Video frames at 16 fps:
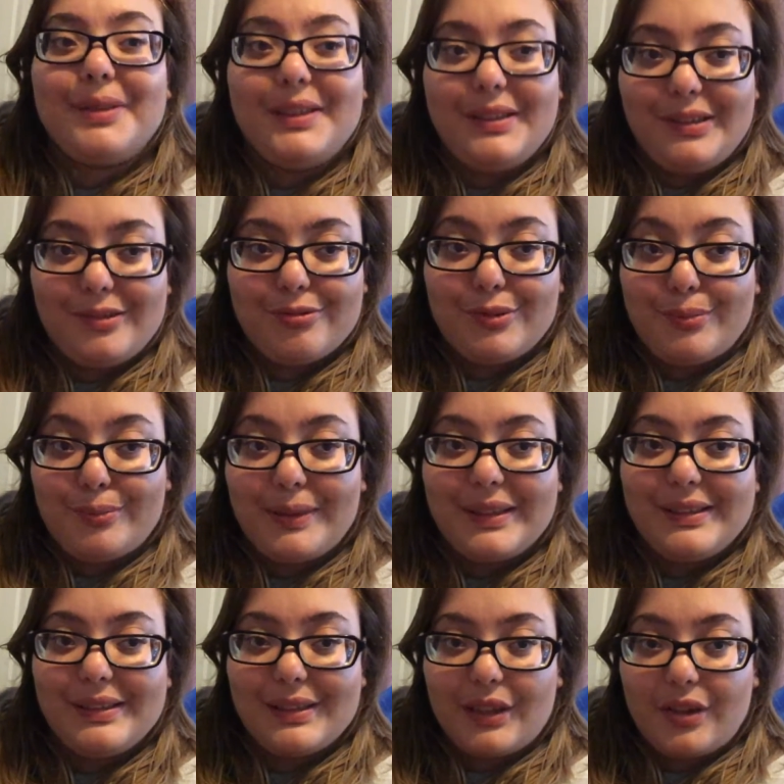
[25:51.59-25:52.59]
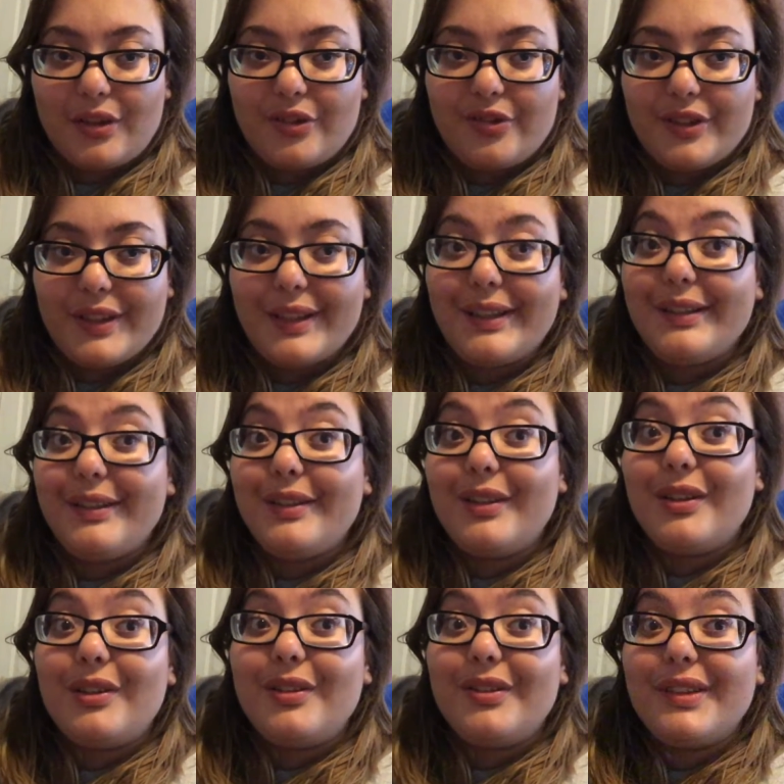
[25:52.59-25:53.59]
peace with myself, and I
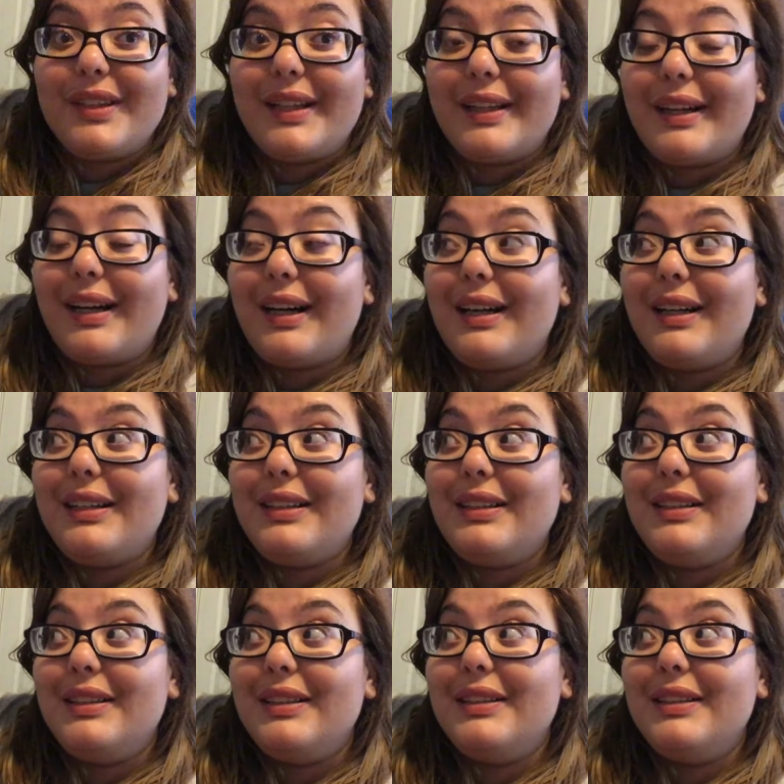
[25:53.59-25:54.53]
know that I